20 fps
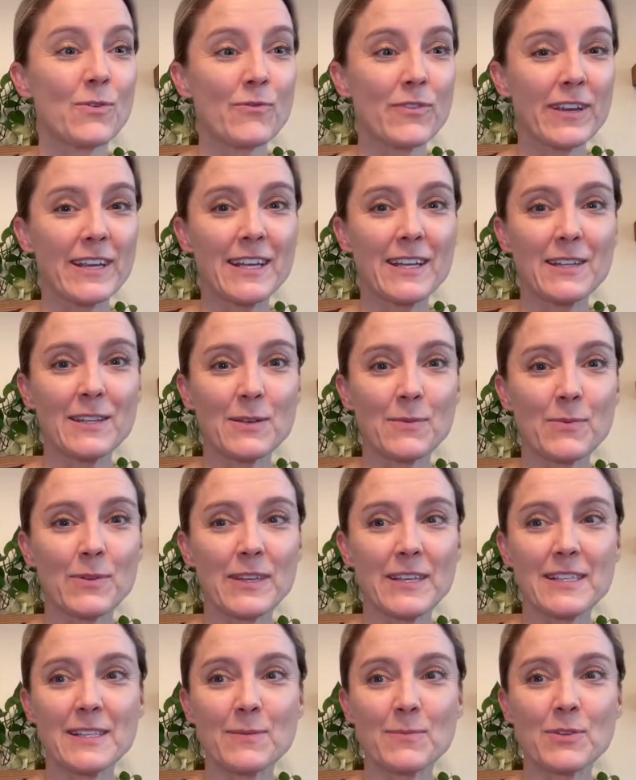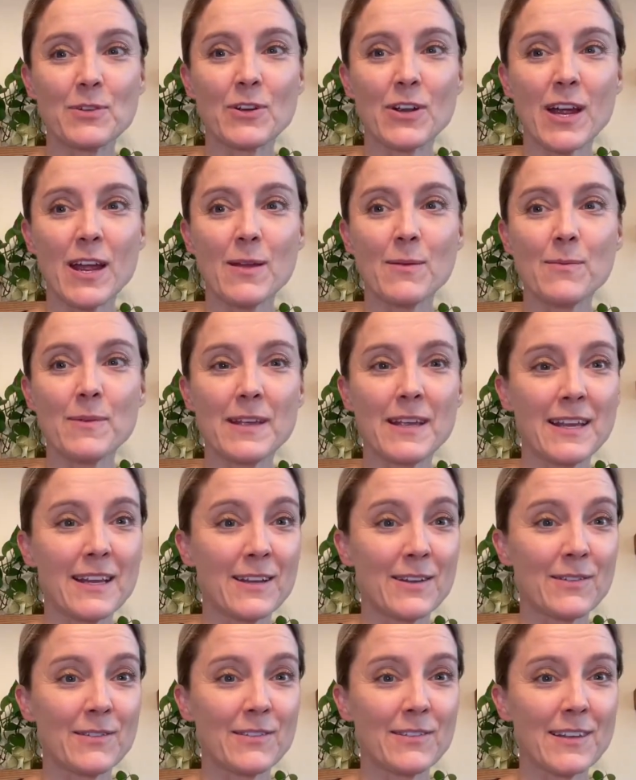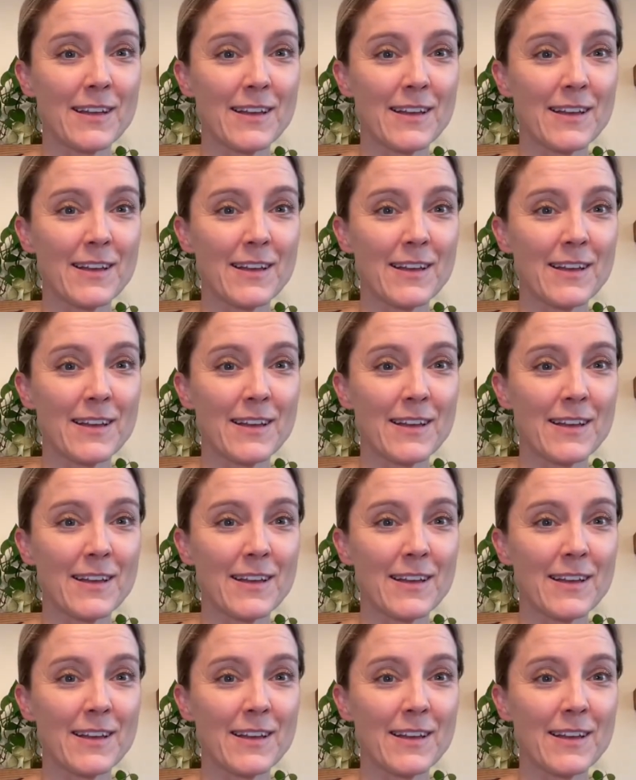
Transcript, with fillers: Don't forget to please subscribe and.